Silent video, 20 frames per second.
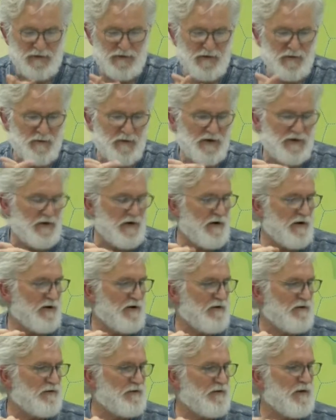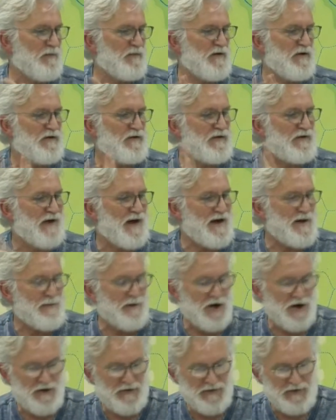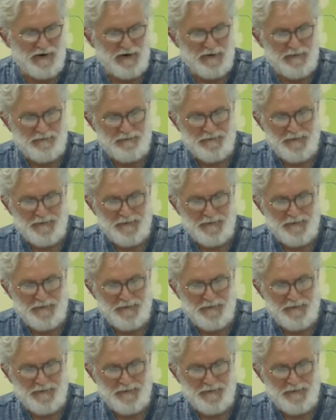material from the same author?